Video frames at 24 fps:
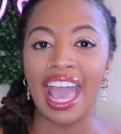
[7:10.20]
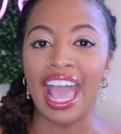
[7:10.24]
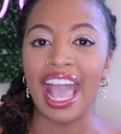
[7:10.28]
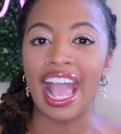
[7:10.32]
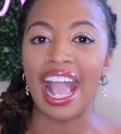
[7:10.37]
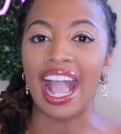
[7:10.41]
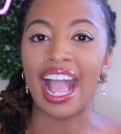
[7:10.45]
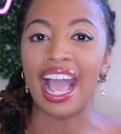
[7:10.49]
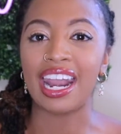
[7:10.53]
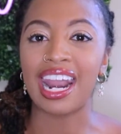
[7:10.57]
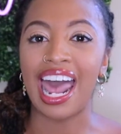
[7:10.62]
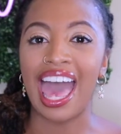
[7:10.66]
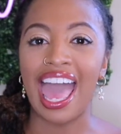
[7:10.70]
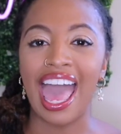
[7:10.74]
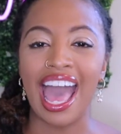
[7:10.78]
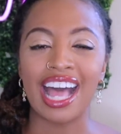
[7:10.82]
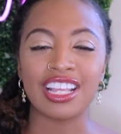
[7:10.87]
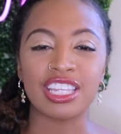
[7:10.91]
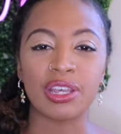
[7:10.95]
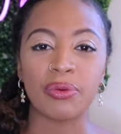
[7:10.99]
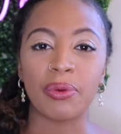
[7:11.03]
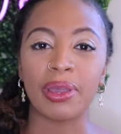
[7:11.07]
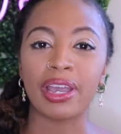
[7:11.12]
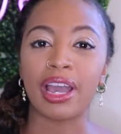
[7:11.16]
and I
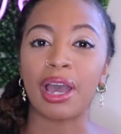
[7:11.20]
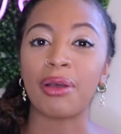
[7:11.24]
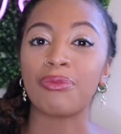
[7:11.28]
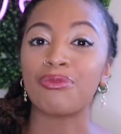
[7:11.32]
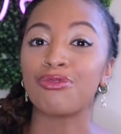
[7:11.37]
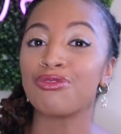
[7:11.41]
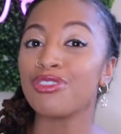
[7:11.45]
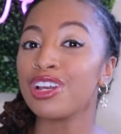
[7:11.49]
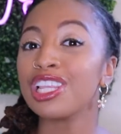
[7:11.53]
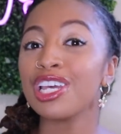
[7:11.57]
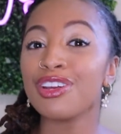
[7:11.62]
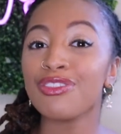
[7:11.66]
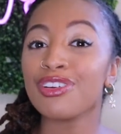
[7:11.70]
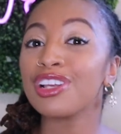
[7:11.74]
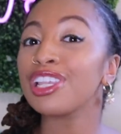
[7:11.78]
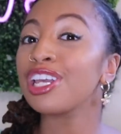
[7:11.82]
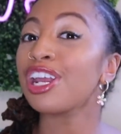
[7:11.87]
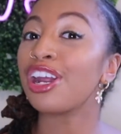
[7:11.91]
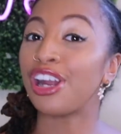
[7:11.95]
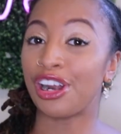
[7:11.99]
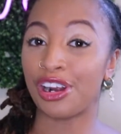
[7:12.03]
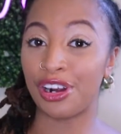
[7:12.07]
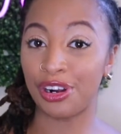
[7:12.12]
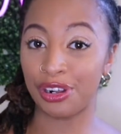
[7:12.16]
had to wake up really
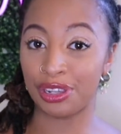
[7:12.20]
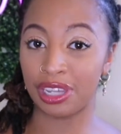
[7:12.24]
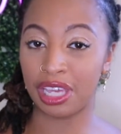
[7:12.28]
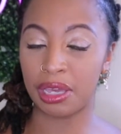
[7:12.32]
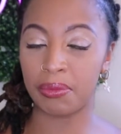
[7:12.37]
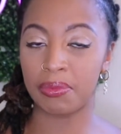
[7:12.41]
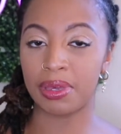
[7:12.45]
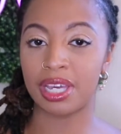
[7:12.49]
early